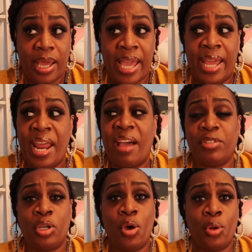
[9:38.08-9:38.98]
and have
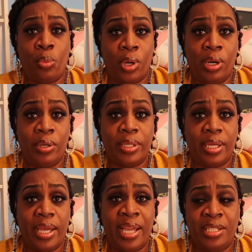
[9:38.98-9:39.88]
to go to work
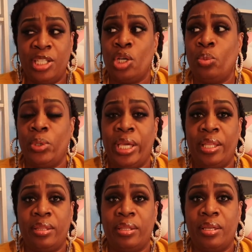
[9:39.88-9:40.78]
and deal
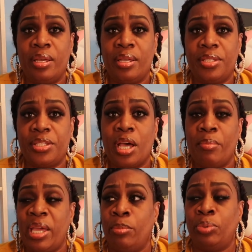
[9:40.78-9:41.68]
with
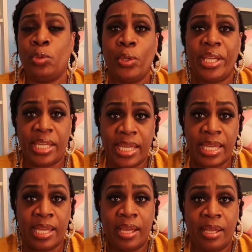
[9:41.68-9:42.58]
some
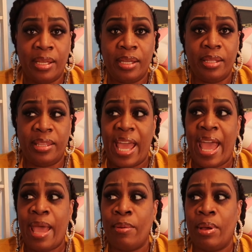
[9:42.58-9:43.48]
employee
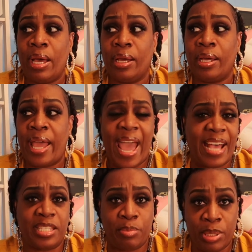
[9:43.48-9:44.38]
that
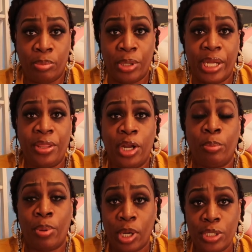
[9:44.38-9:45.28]
has to be bringing their
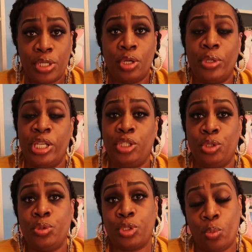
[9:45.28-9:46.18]
personal
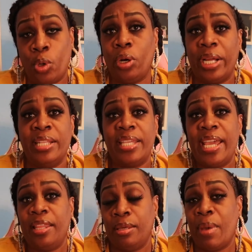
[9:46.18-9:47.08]
issues to work and
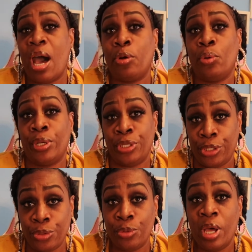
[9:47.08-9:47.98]
taking them out on
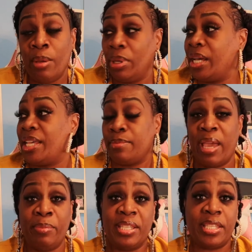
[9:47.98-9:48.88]
you because
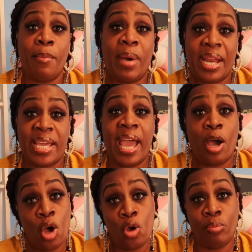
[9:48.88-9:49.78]
maybe somebody at
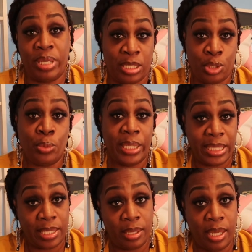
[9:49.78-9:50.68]
home is doing
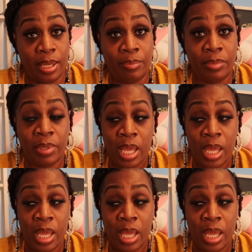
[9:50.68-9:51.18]
it to them.